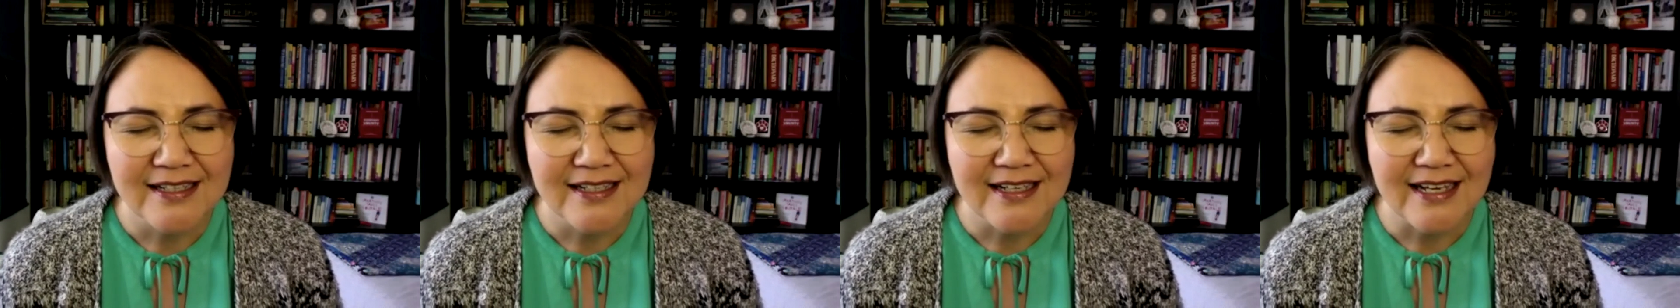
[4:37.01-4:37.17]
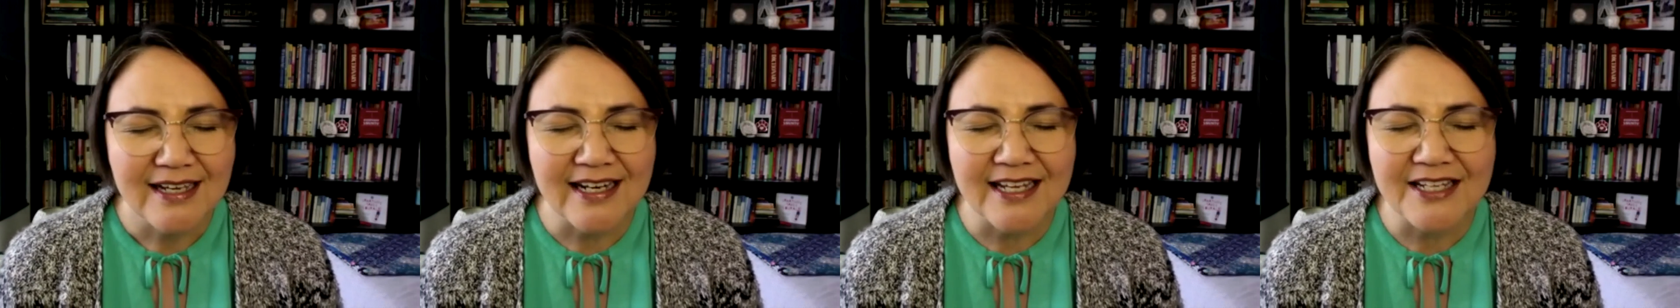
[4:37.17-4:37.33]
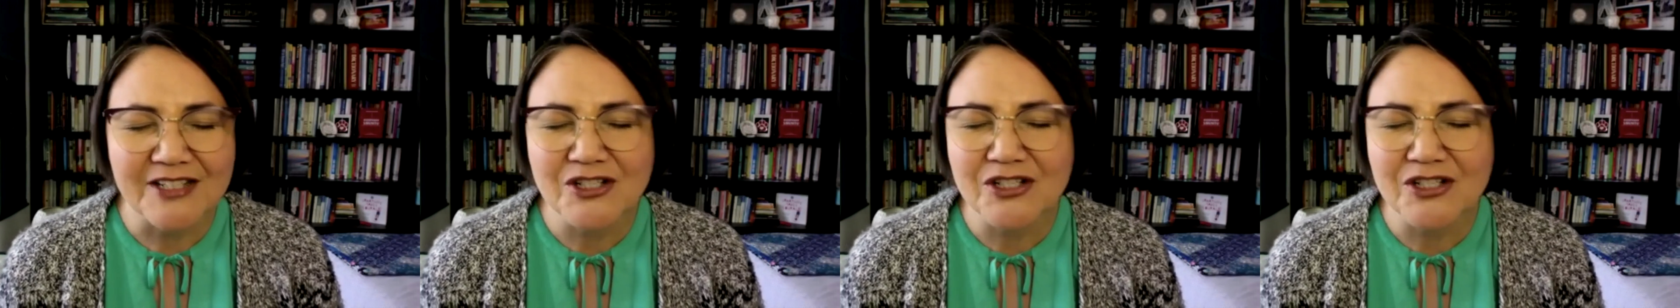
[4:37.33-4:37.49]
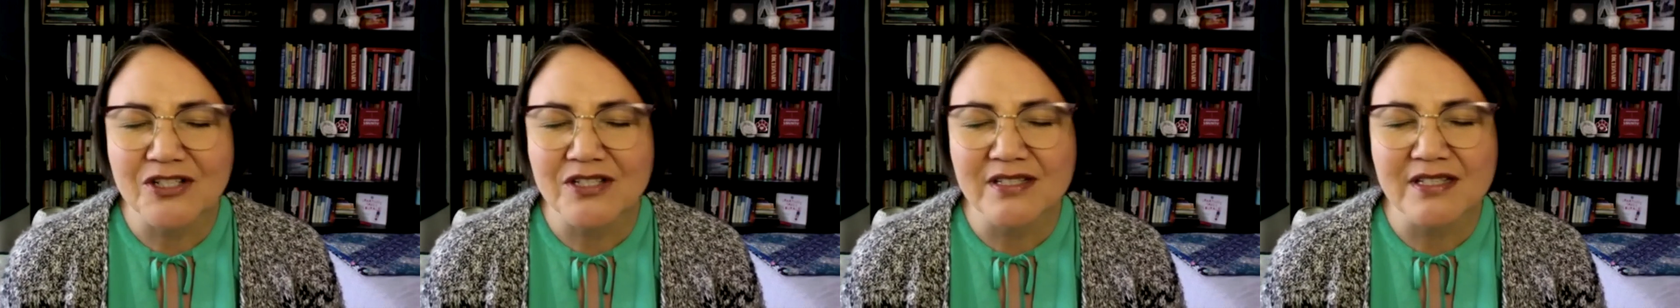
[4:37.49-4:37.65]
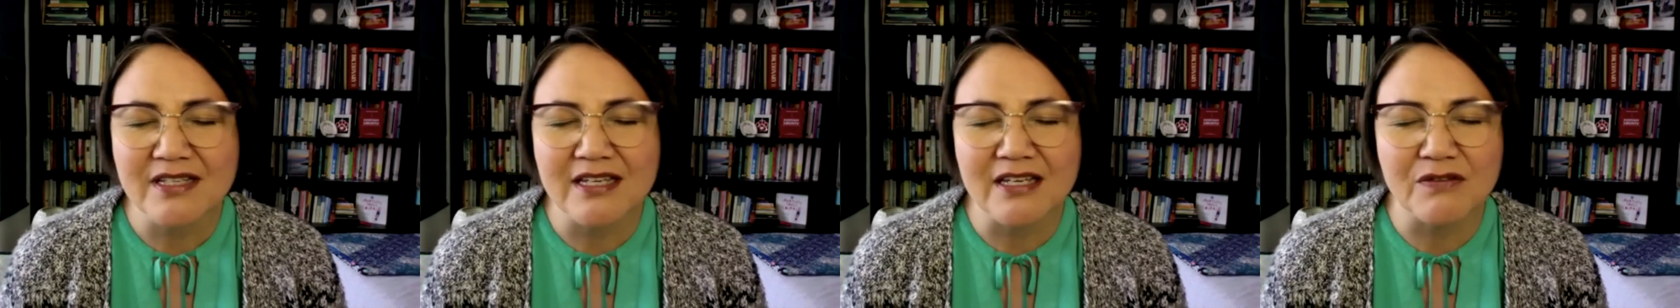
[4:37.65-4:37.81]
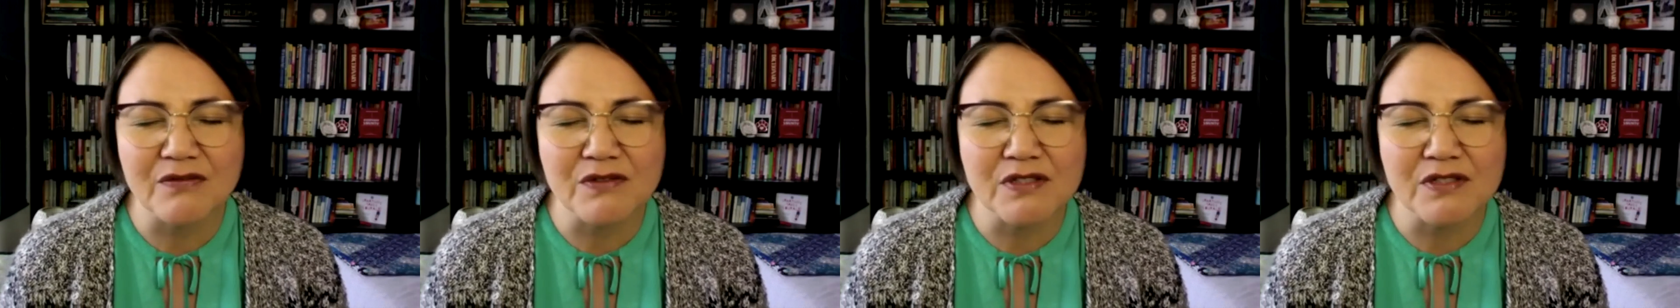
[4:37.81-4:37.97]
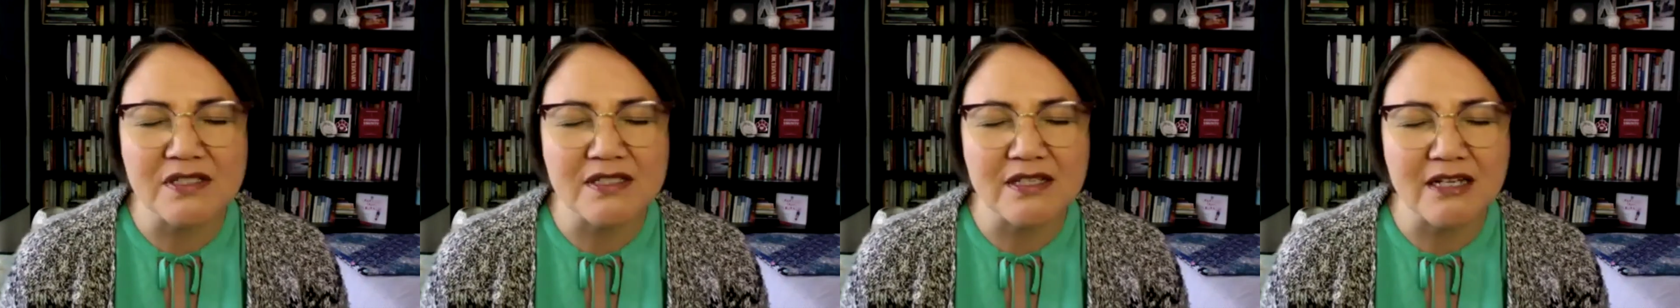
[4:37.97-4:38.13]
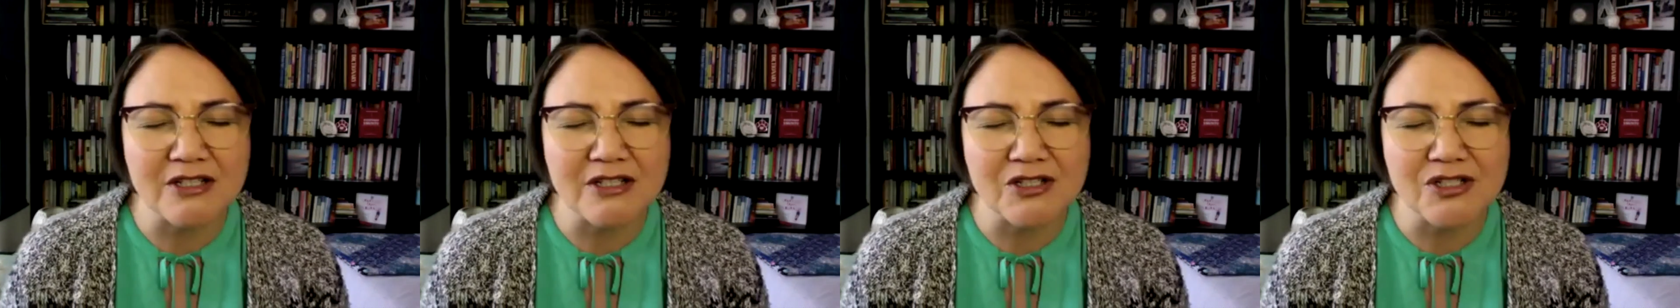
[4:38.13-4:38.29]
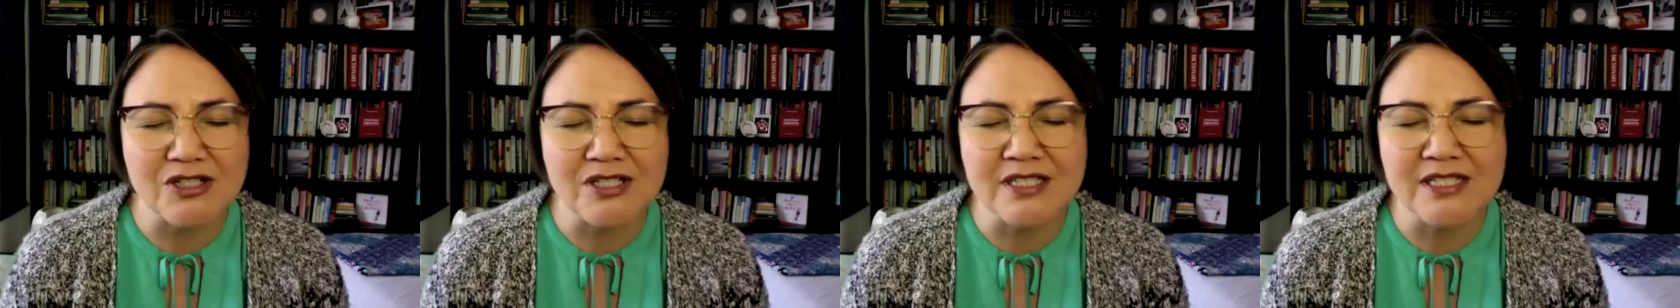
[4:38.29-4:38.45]
And I just give
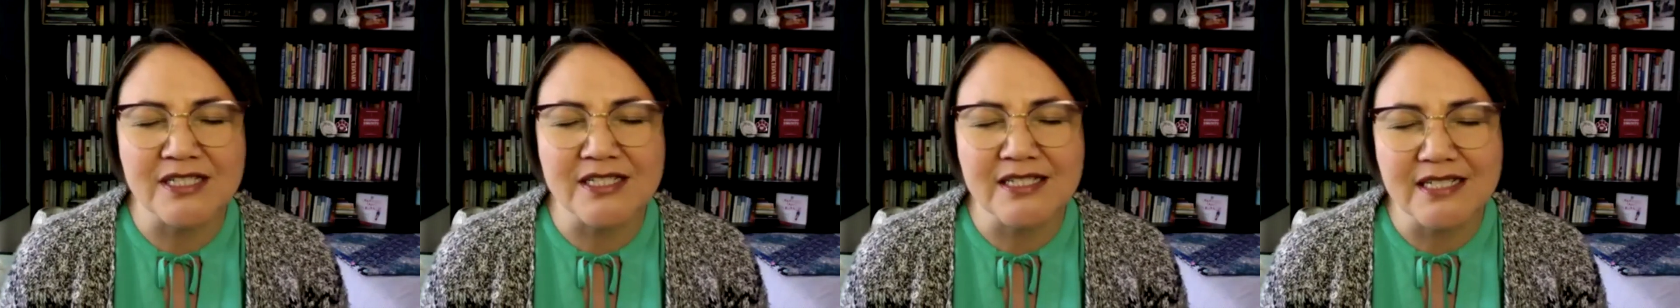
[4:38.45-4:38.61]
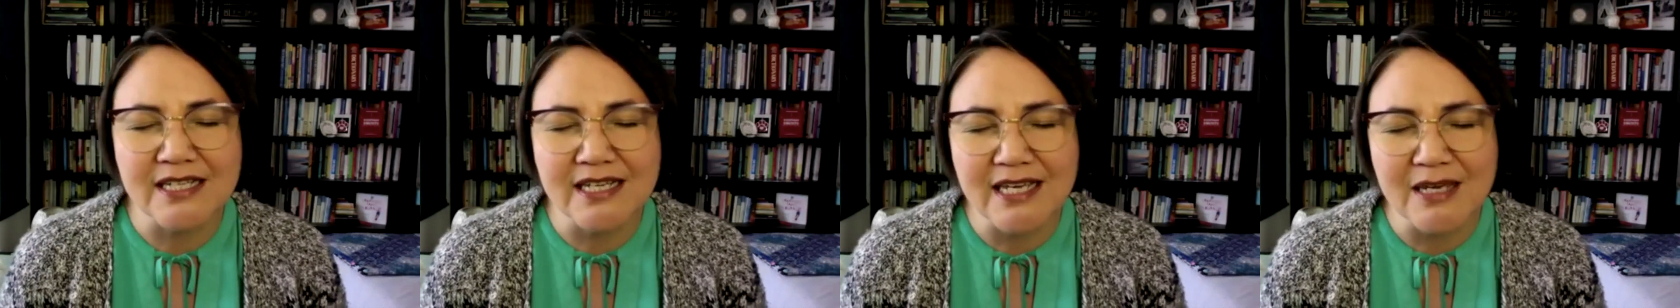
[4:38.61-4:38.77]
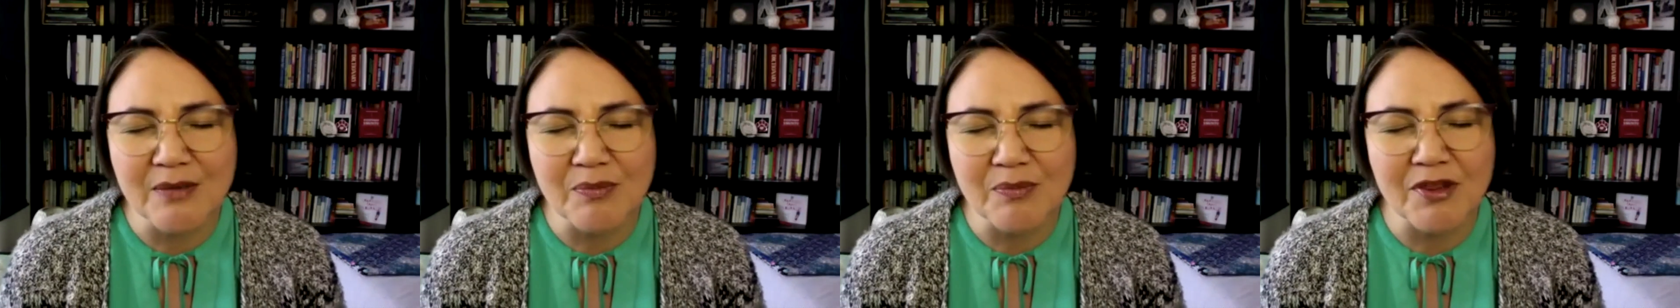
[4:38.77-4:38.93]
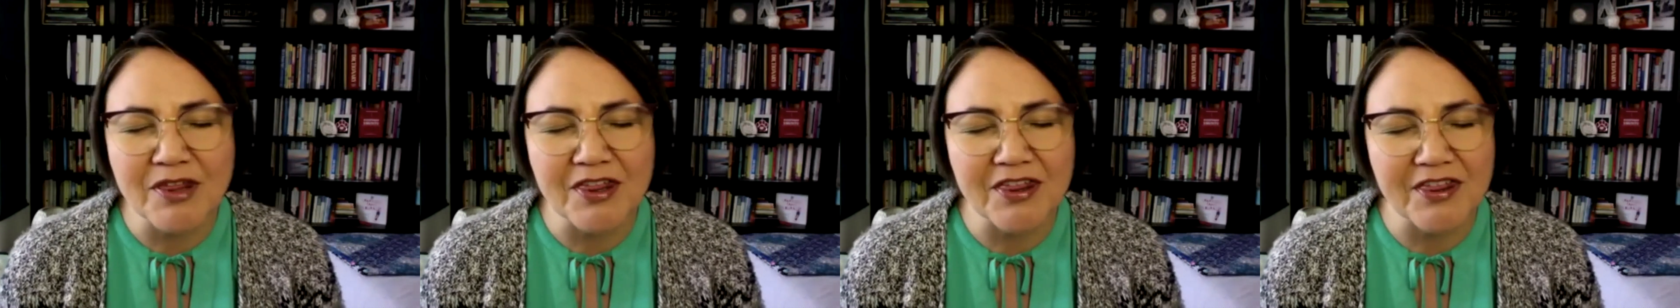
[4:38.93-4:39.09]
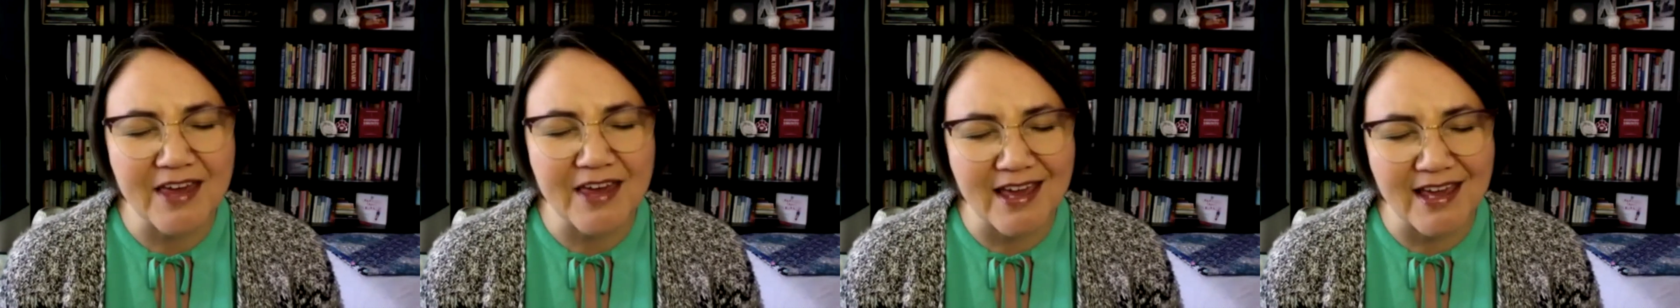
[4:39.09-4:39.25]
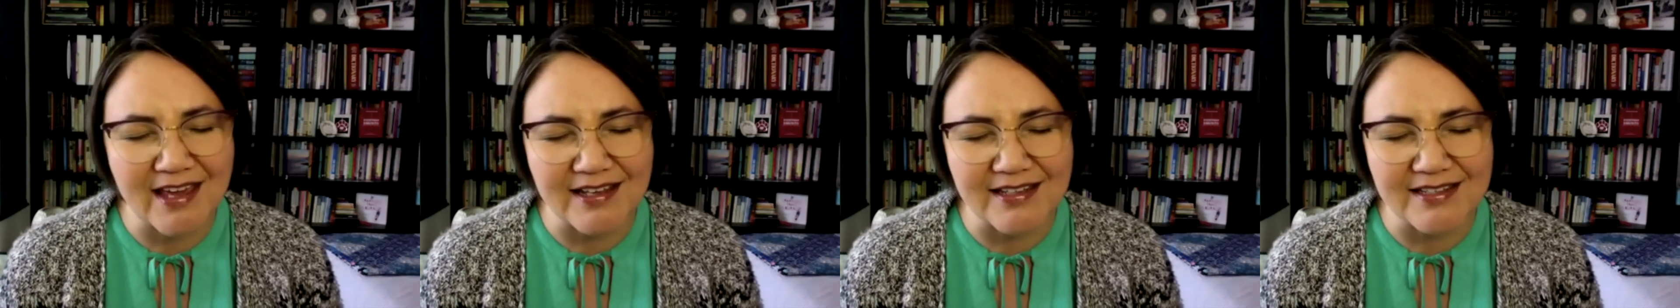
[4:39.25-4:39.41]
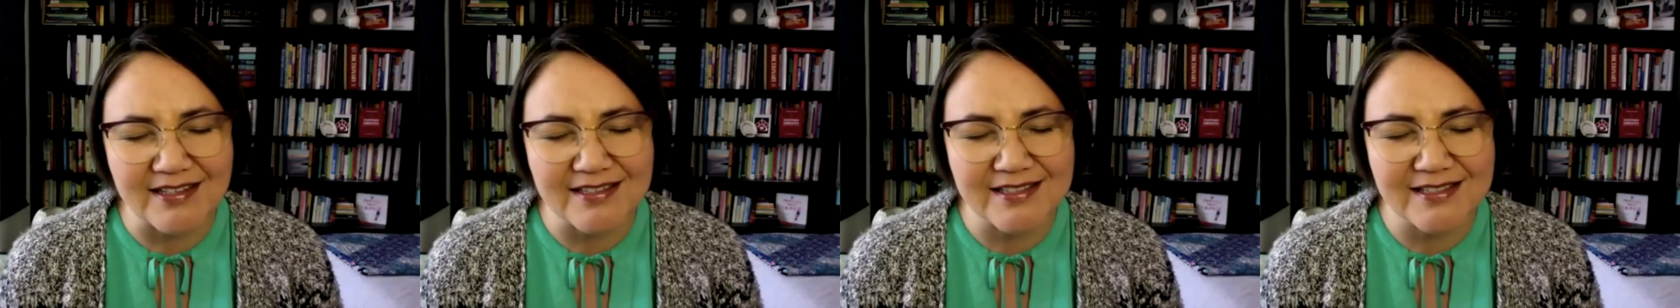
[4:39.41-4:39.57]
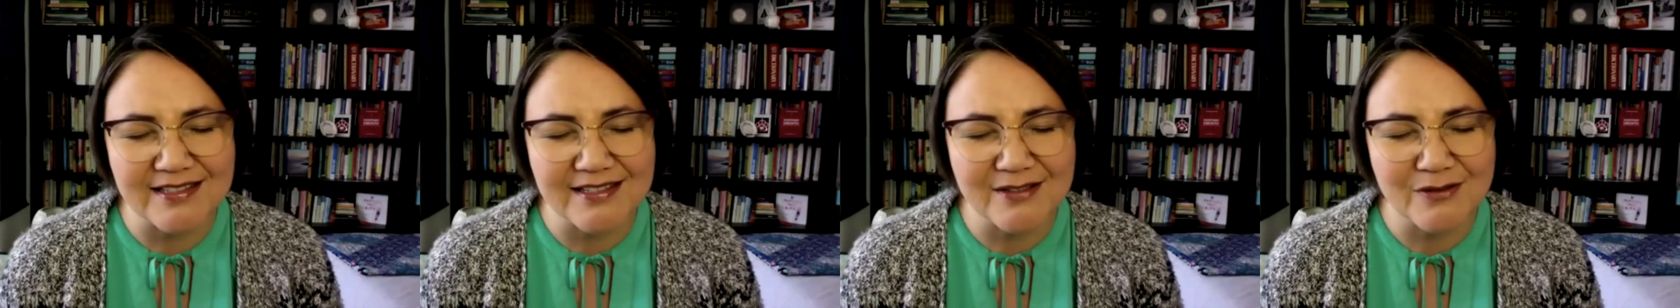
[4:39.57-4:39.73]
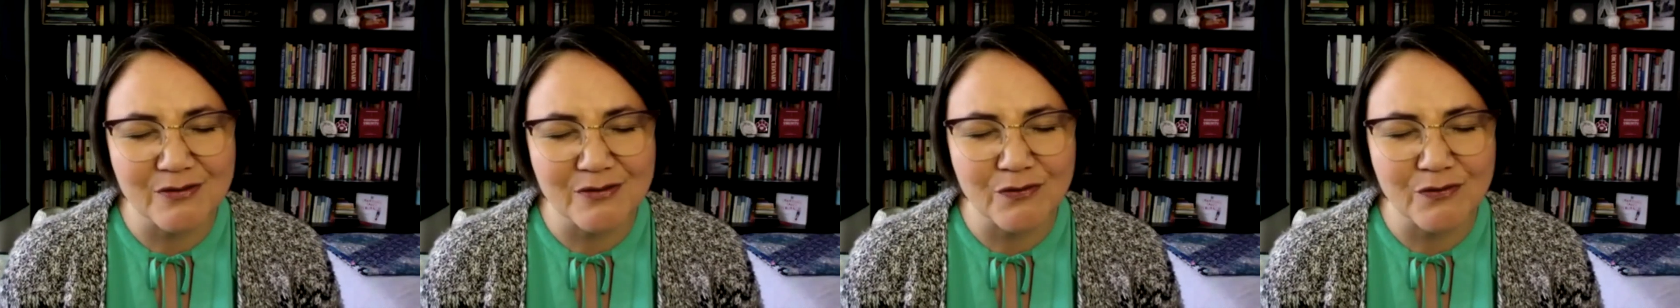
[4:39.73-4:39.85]
such deep thanks